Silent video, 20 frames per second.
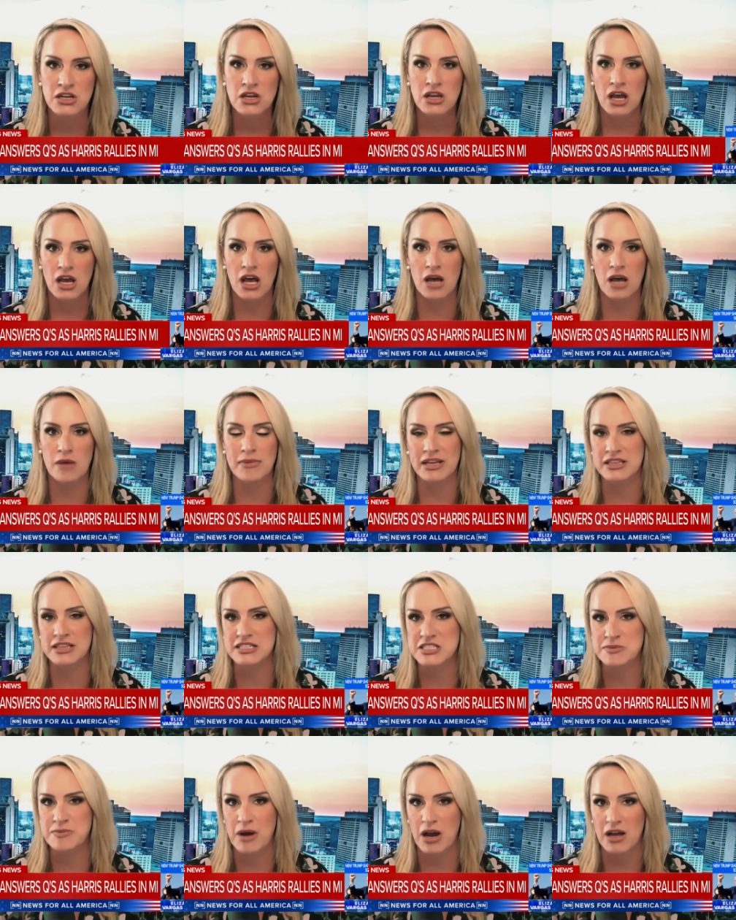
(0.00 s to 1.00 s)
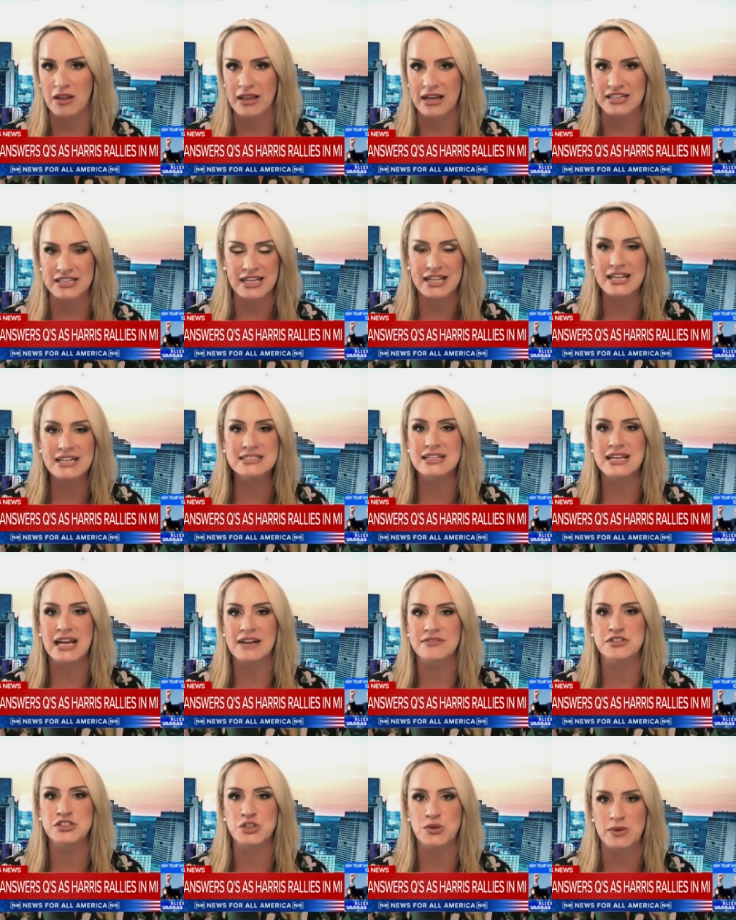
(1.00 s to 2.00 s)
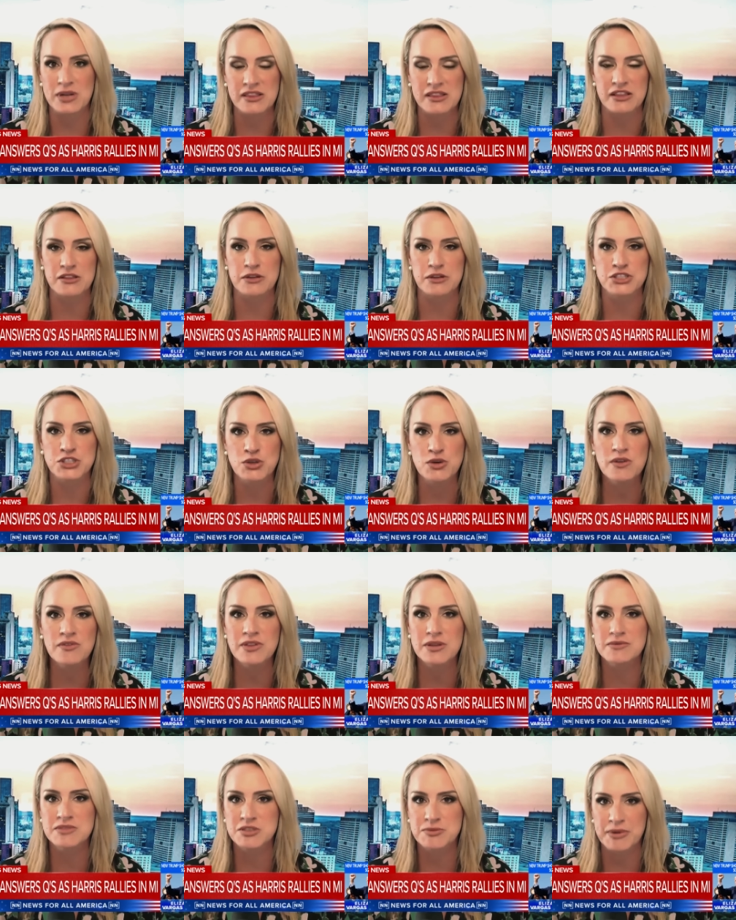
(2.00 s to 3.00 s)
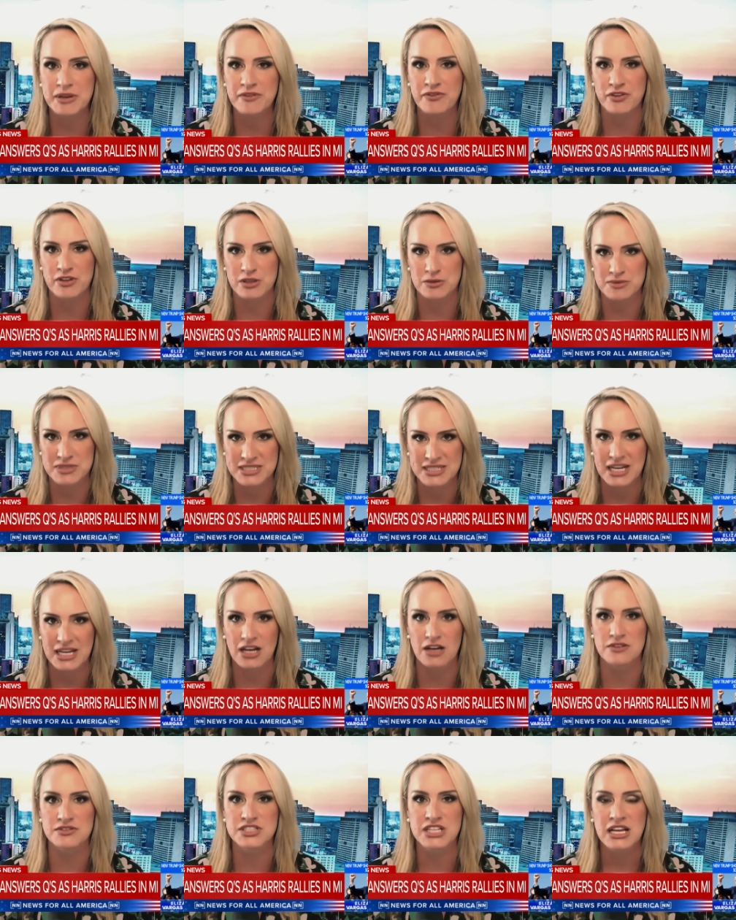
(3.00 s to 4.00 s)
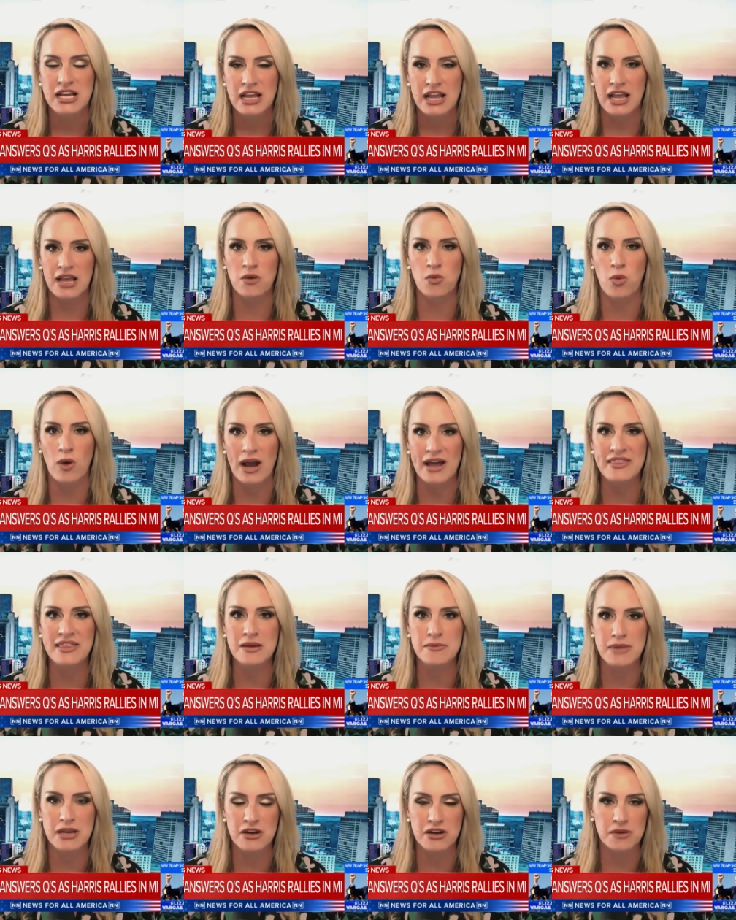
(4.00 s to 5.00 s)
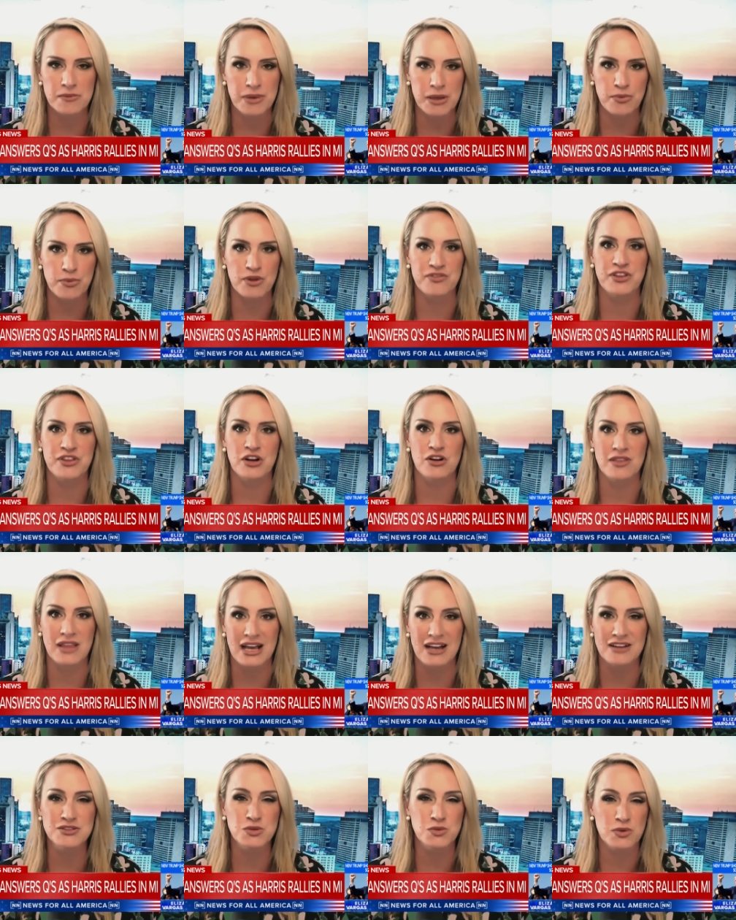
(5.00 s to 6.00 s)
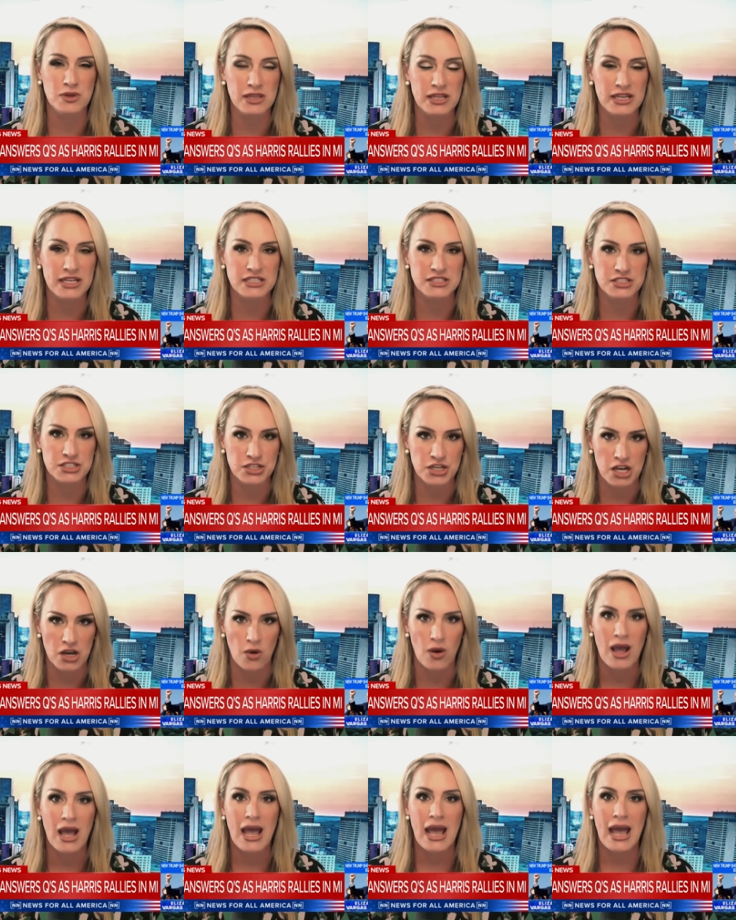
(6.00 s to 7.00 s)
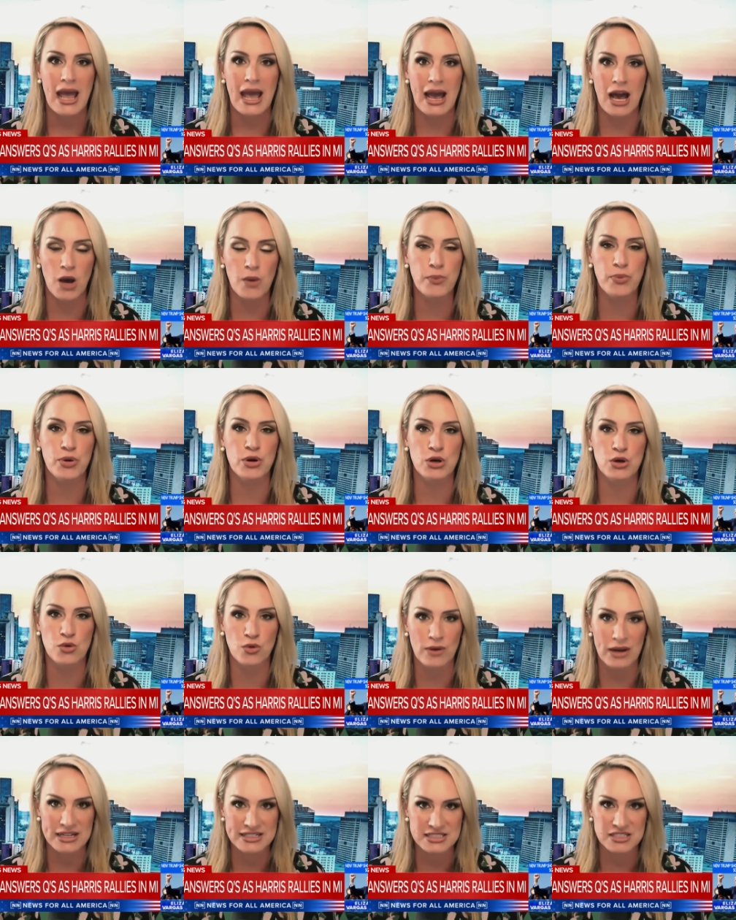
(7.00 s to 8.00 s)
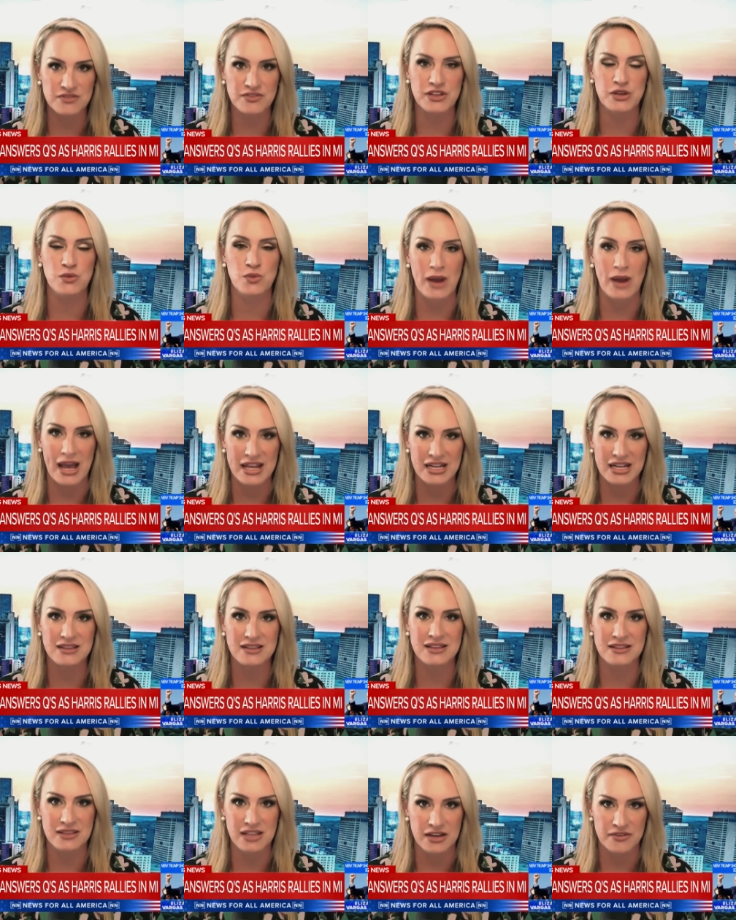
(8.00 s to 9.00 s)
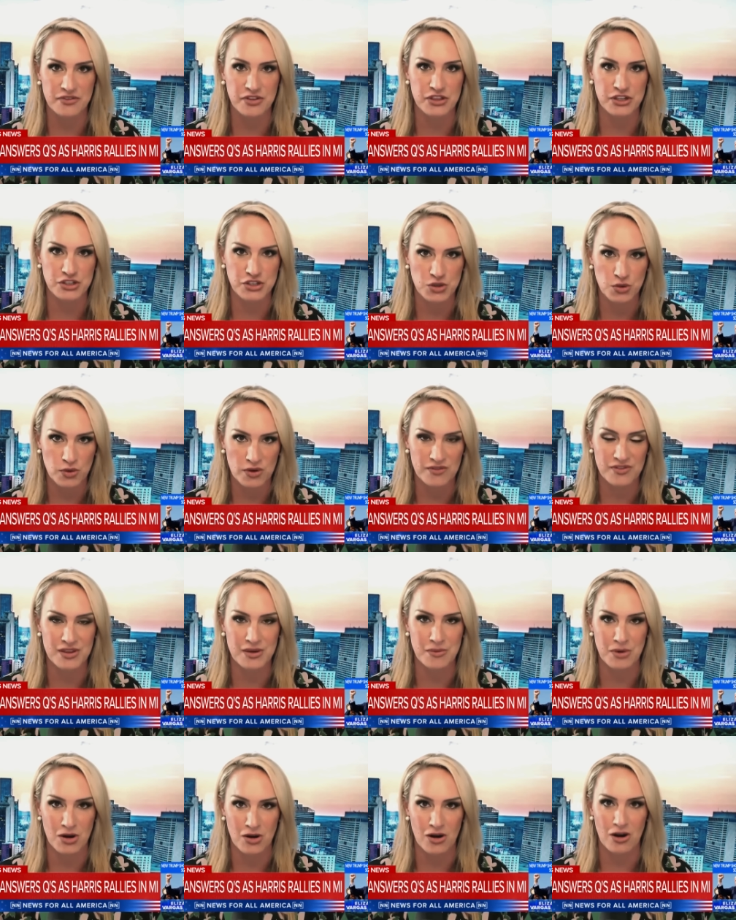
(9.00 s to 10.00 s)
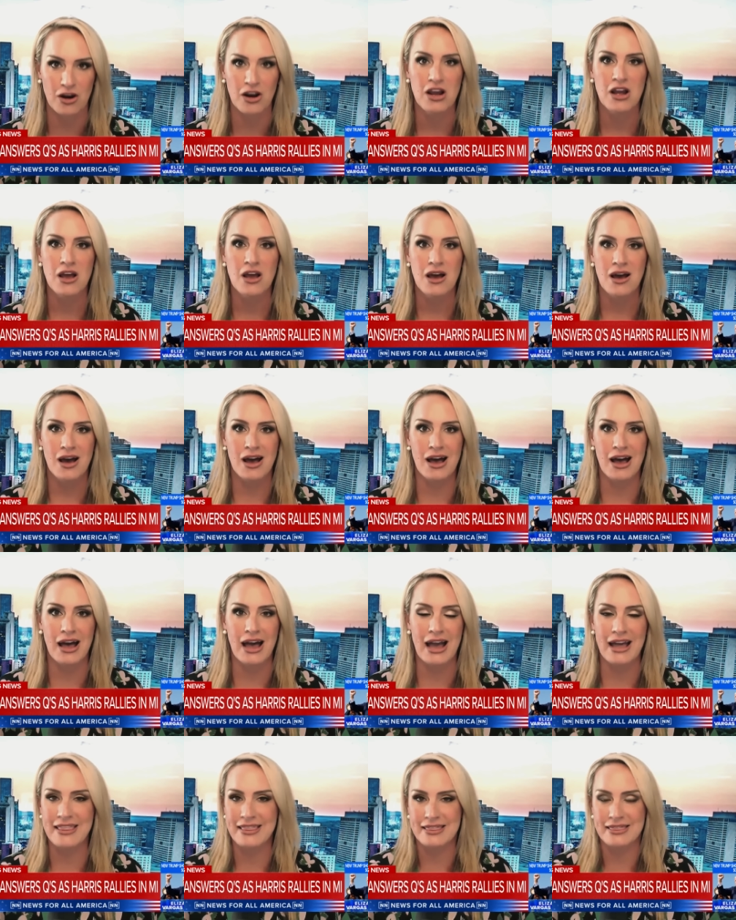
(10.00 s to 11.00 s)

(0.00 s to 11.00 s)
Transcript: um, in the spotlight. He doesn't have to do anything. The two of them speak for themselves and why the American people, if they're allowed to really get to know how progressively, radically left the two of them are, uh, I,